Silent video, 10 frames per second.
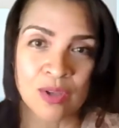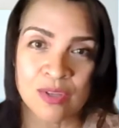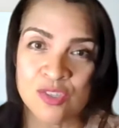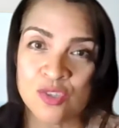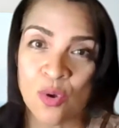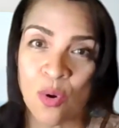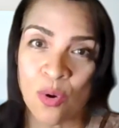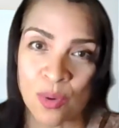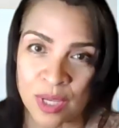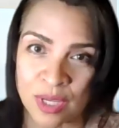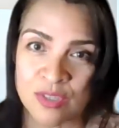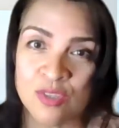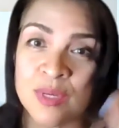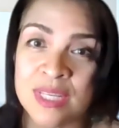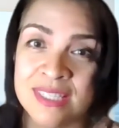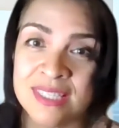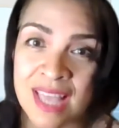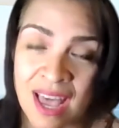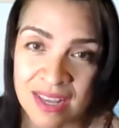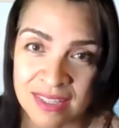soaring to
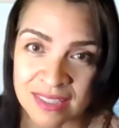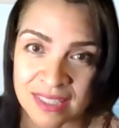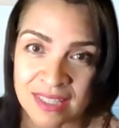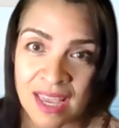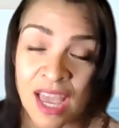exactly